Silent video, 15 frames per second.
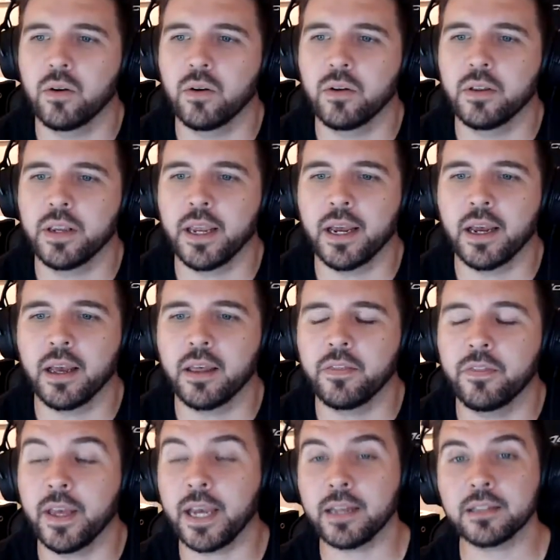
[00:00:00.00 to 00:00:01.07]
Yeah,
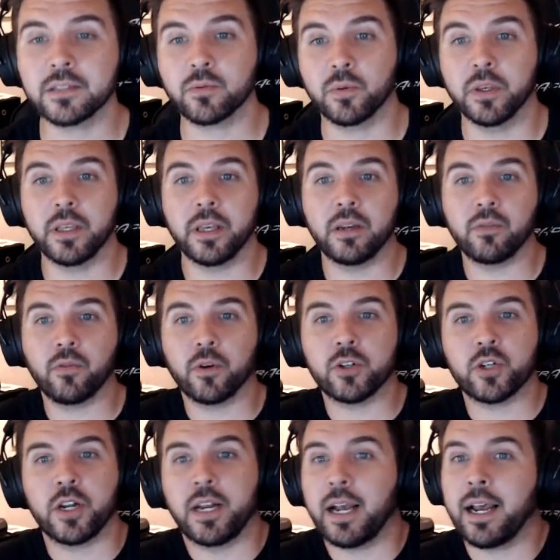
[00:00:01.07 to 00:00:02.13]
that's really
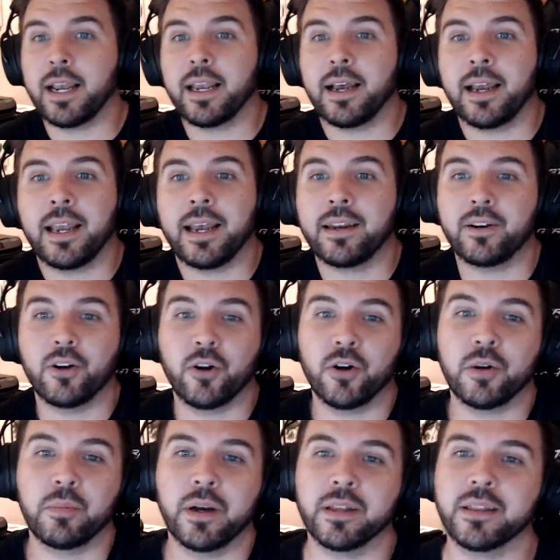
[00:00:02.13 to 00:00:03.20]
unfortunate. I hadn't heard
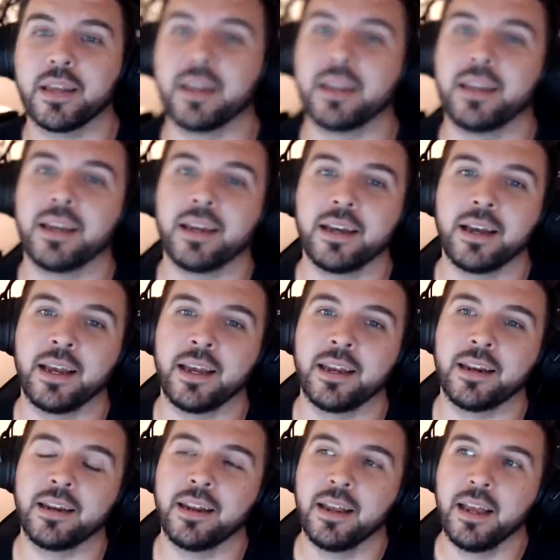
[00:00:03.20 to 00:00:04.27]
about that yet,
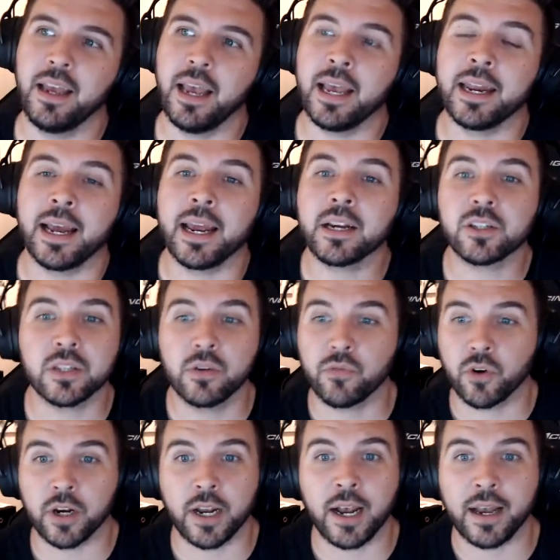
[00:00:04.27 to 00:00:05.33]
and I actually
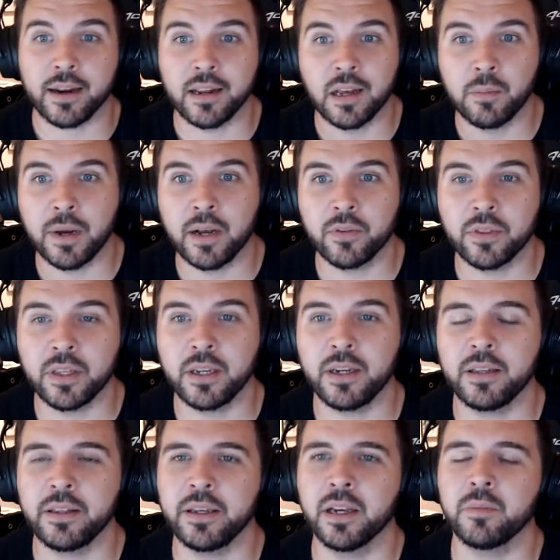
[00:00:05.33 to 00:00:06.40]
forgot about the
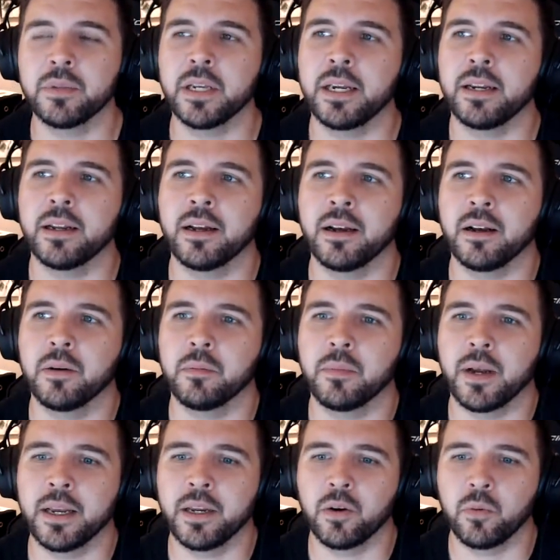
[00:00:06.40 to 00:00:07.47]
update.
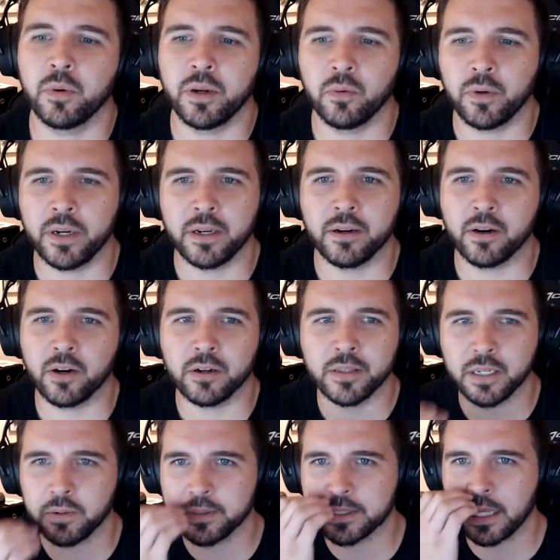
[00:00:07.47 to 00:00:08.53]
I know we had heard that
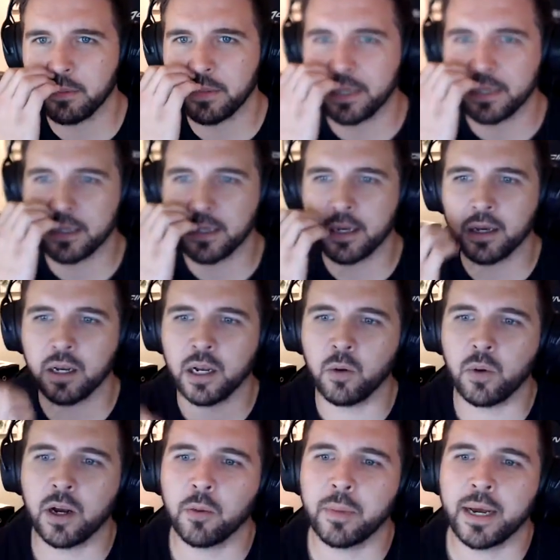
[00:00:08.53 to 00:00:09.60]
it was coming a
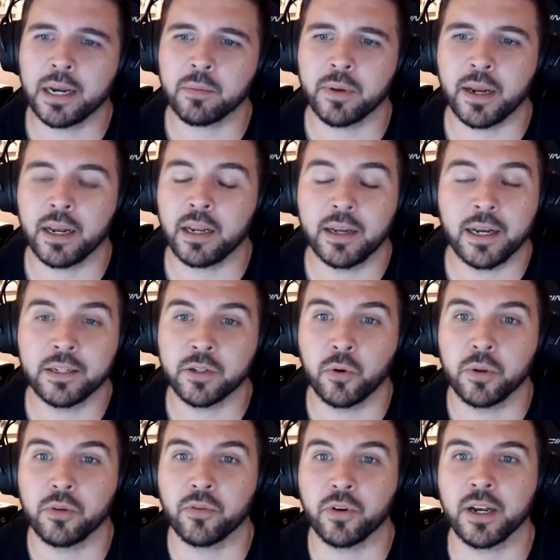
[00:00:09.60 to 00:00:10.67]
while back, but I totally
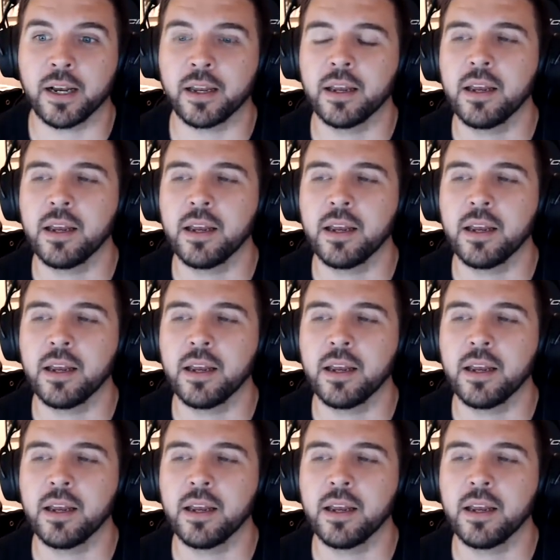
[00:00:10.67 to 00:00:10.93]
forgot.